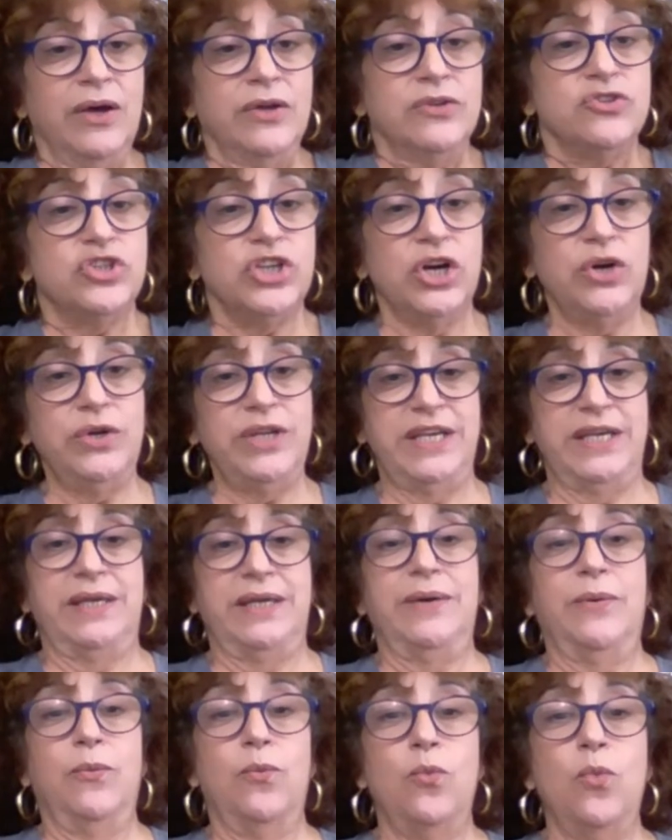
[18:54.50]

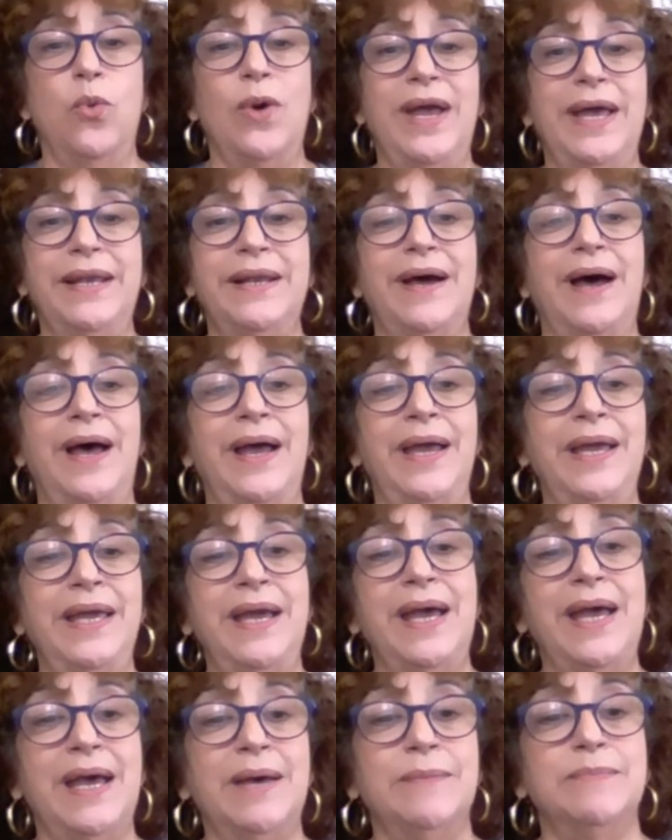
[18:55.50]
Jody, when I
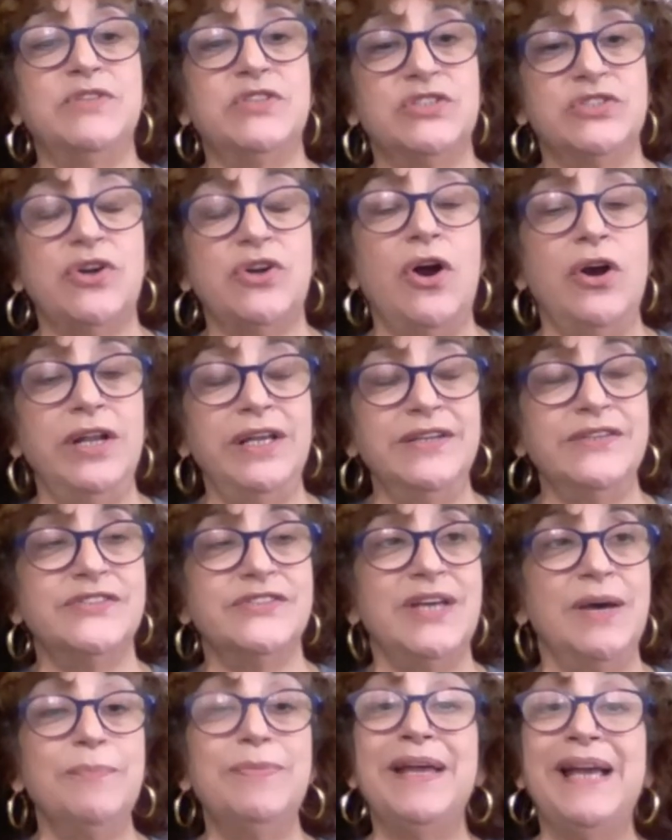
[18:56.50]
am starting
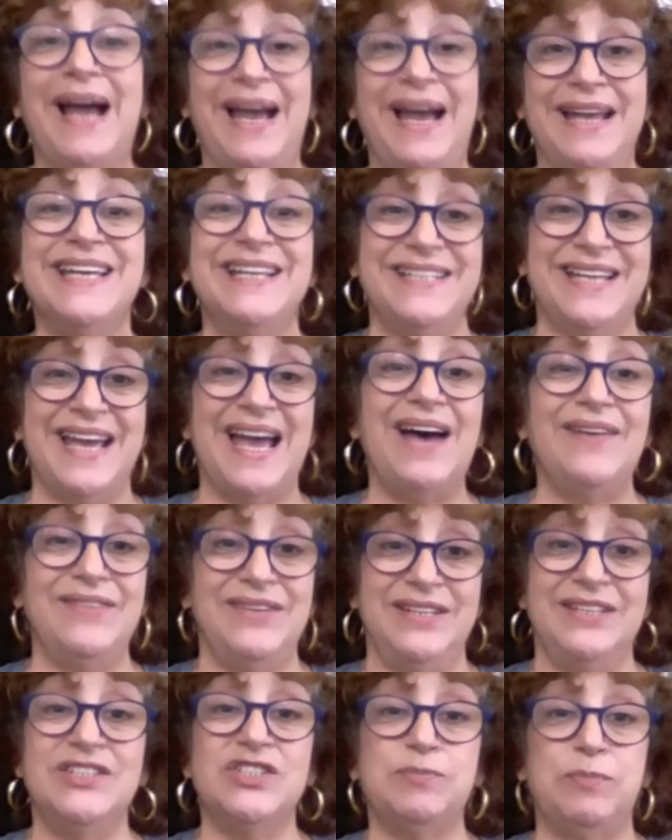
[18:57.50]
something, I tend to have
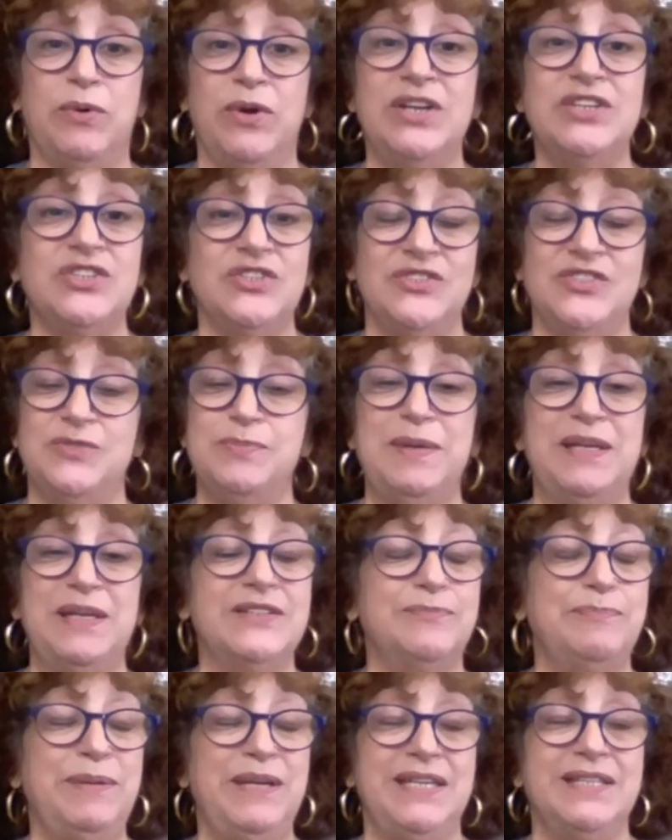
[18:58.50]
an inspiration
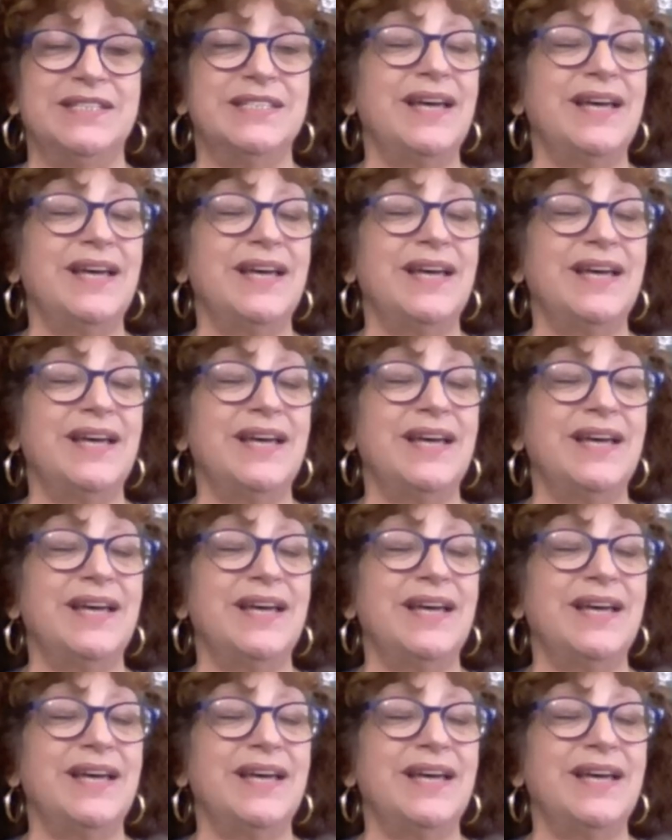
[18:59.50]
piece.